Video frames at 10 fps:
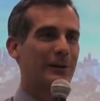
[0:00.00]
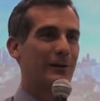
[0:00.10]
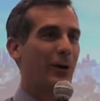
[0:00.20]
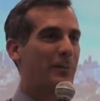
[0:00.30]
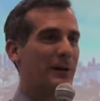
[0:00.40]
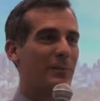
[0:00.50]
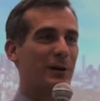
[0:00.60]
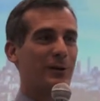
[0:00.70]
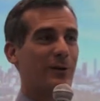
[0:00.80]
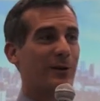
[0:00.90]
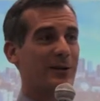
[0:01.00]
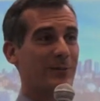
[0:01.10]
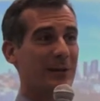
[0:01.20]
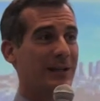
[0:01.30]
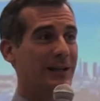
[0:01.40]
who opened up their doors,
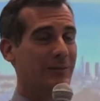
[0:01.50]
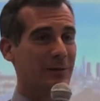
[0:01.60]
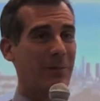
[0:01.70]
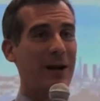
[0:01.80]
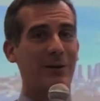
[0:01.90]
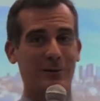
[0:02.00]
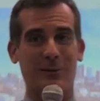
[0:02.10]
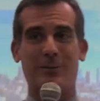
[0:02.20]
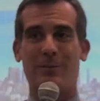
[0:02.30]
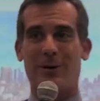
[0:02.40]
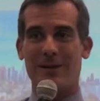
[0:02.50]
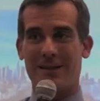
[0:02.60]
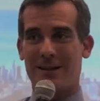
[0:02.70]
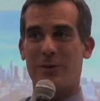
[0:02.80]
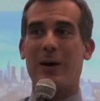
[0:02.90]
and we need un aplauso por
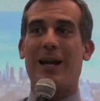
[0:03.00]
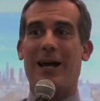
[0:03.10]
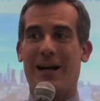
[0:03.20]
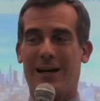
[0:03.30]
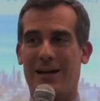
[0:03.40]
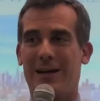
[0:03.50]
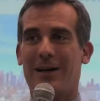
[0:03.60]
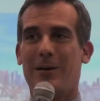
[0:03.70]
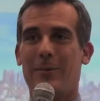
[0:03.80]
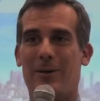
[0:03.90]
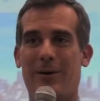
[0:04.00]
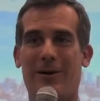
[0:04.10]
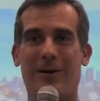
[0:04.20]
esta escuela. Por